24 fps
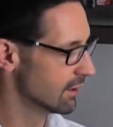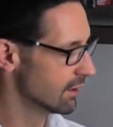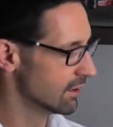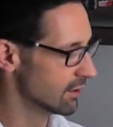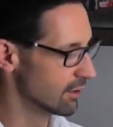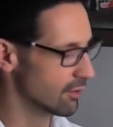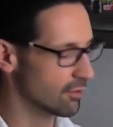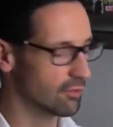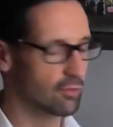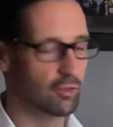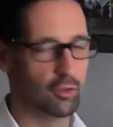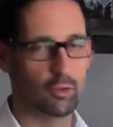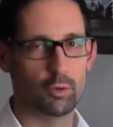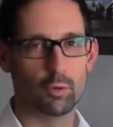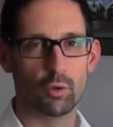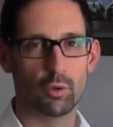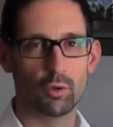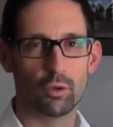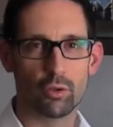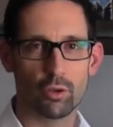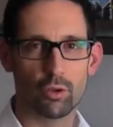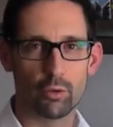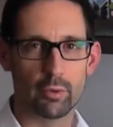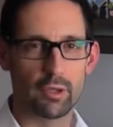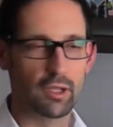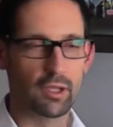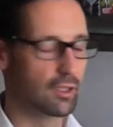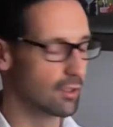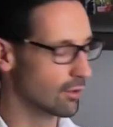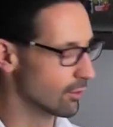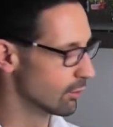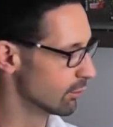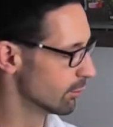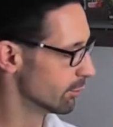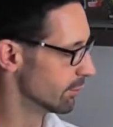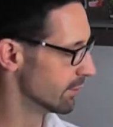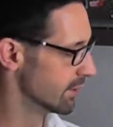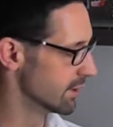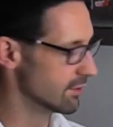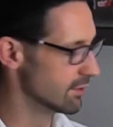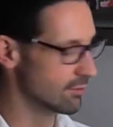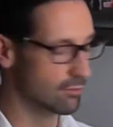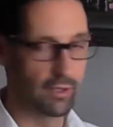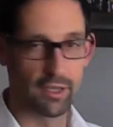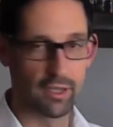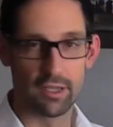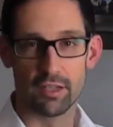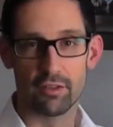the food will already be
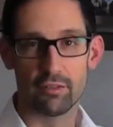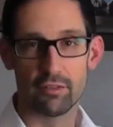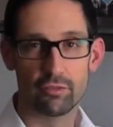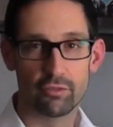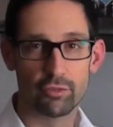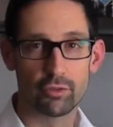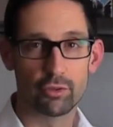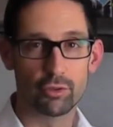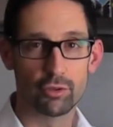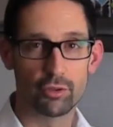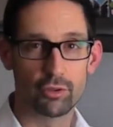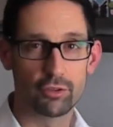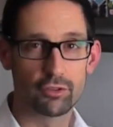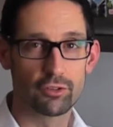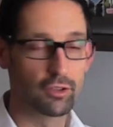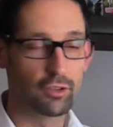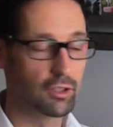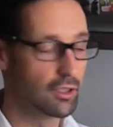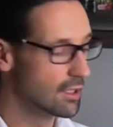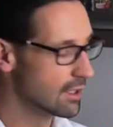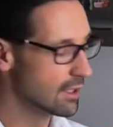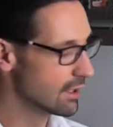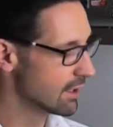ready for us,